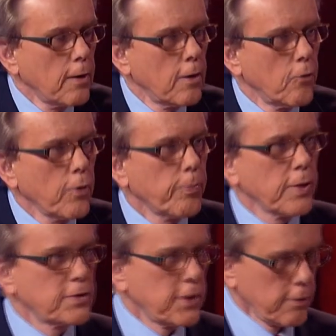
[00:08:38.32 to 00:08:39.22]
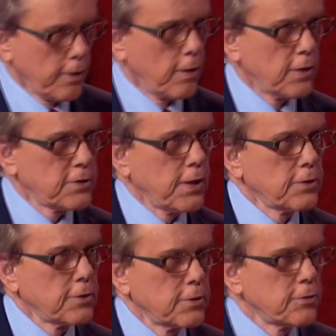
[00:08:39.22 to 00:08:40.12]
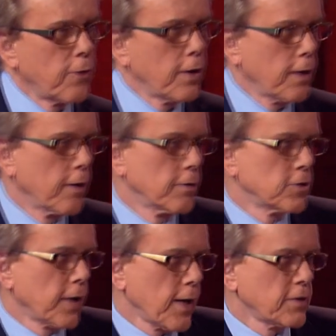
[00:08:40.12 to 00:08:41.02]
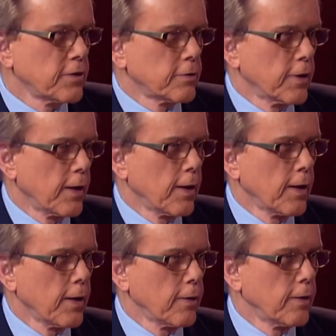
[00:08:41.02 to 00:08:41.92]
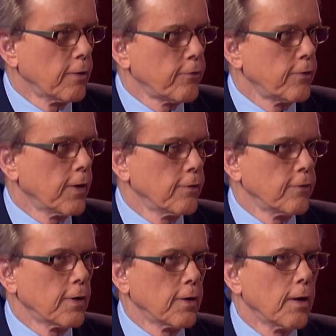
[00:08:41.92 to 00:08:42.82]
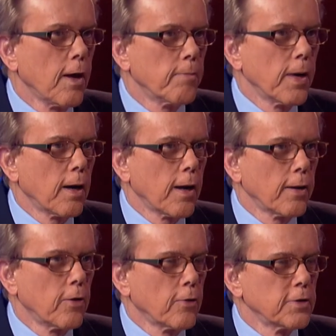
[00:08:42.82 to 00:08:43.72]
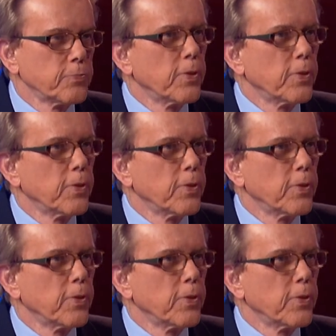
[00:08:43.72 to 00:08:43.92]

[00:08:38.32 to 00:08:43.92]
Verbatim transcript: You know, we're based here in Los Angeles right now. There's a mm. case here in LA that has, has uh, made a lot of noise,